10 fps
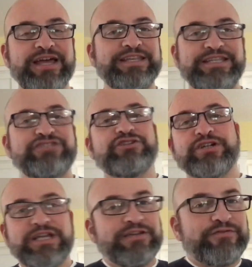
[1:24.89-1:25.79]
anise
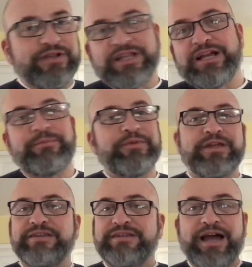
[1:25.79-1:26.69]
cookie filling up the
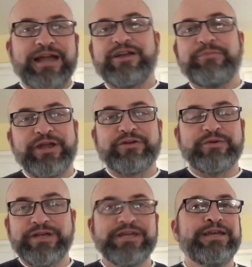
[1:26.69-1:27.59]
entire
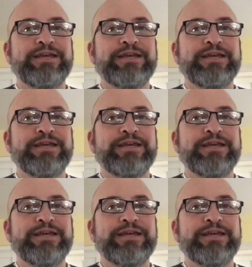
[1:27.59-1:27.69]
bakery.